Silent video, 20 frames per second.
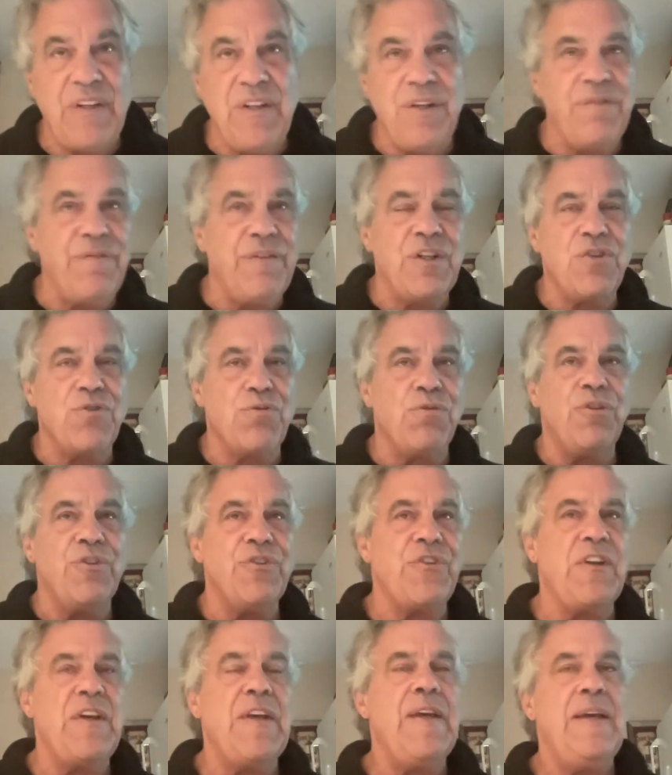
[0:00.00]

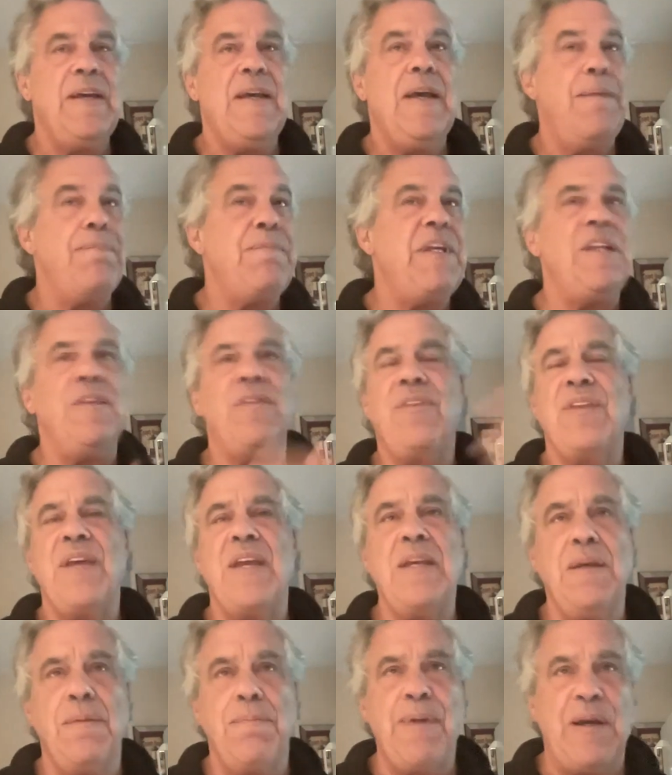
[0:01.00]
individuals. I mean,
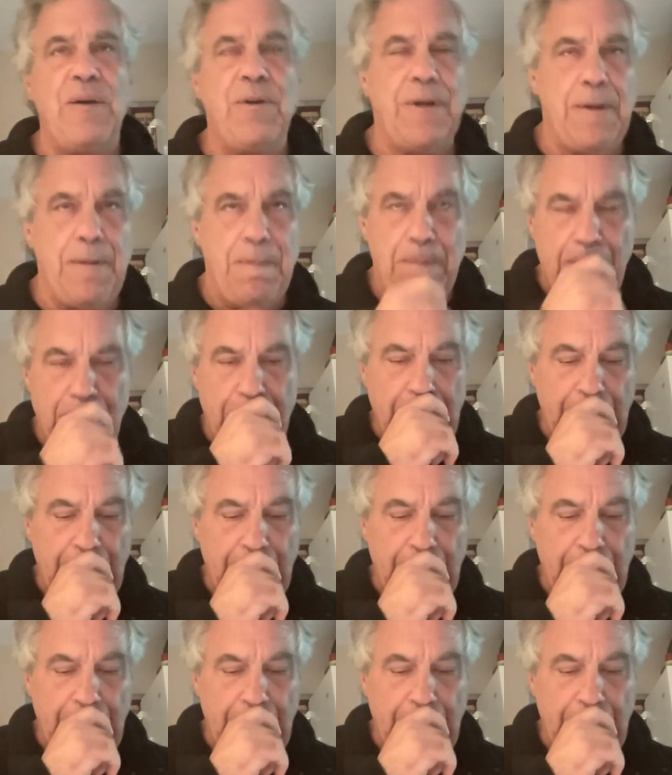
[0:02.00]
think about it.